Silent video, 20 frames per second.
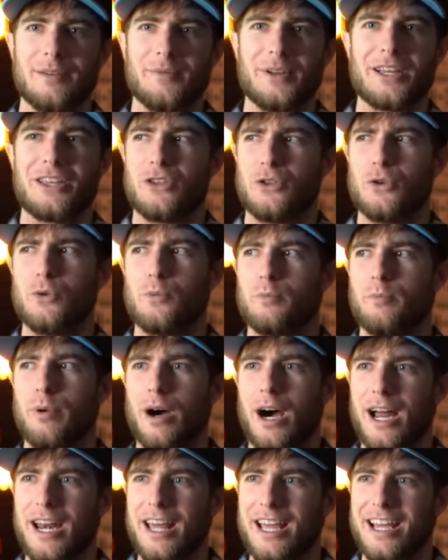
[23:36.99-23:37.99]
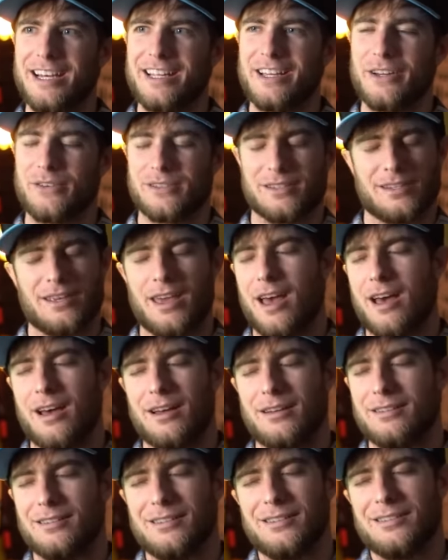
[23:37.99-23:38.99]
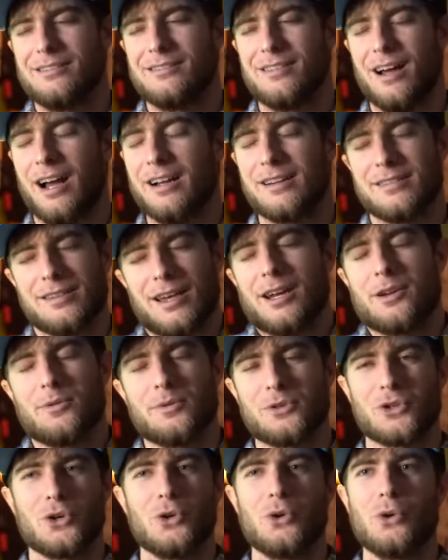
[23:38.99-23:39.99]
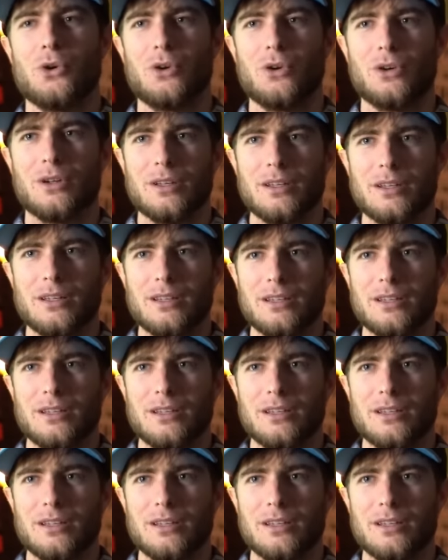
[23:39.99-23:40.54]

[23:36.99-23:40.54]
I'm like, you bought it? And he goes, yeah, I just thought it was cool.